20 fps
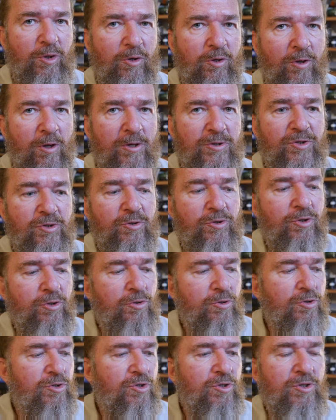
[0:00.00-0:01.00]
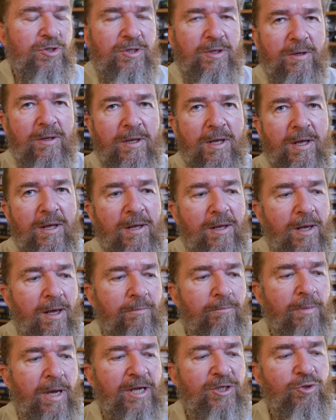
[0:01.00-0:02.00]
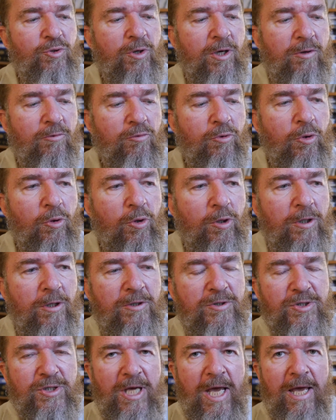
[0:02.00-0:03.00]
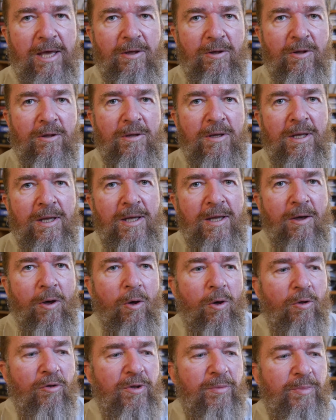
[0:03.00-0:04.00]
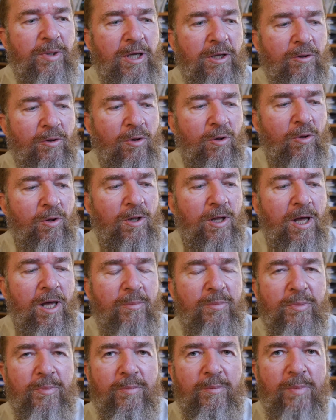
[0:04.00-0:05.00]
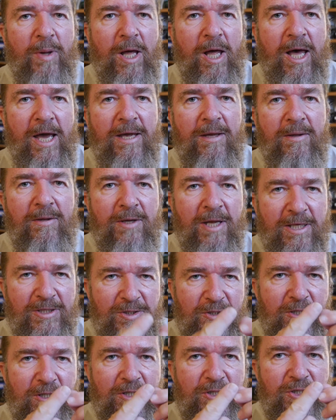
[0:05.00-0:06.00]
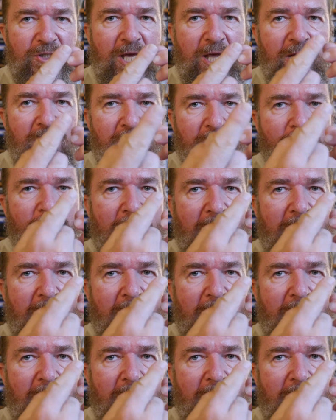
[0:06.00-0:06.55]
You can also use just a, a metric ruler scale, hold the pinhole up behind next to the scale and